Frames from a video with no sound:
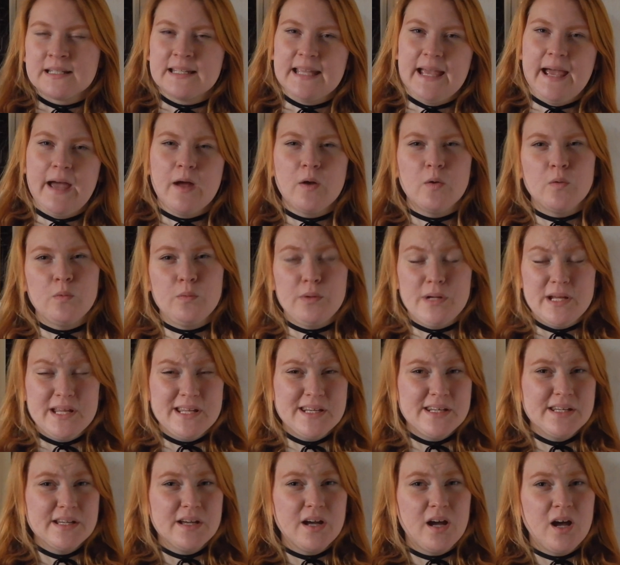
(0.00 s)
get
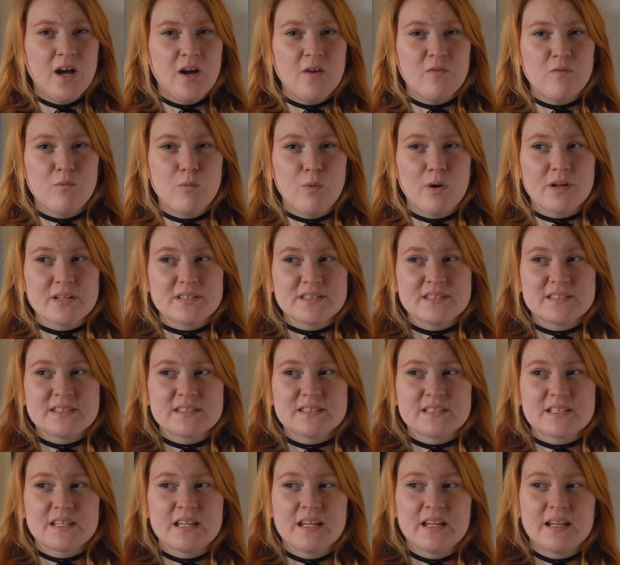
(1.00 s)
rid of
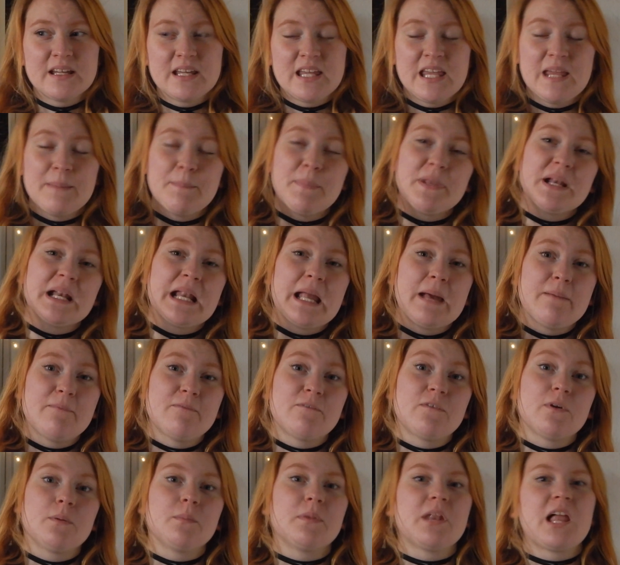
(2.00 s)
what's keeping
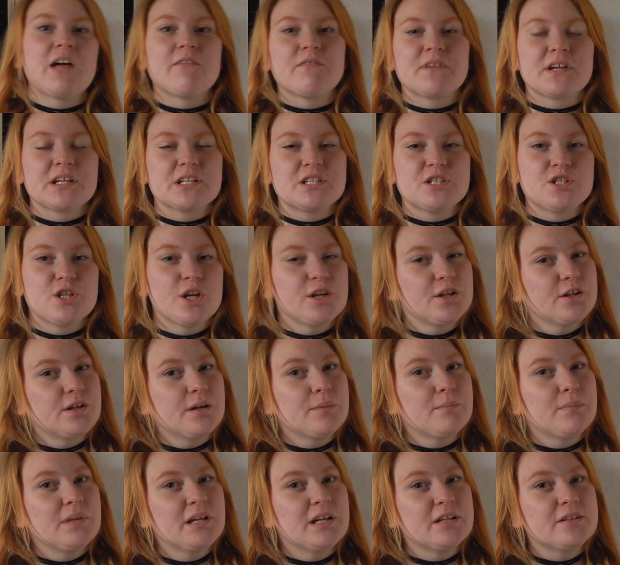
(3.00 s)
them from loving each other
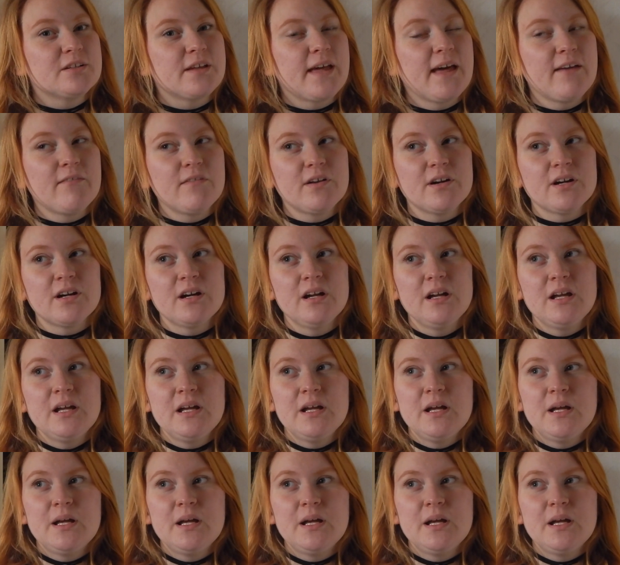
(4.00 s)
and being together,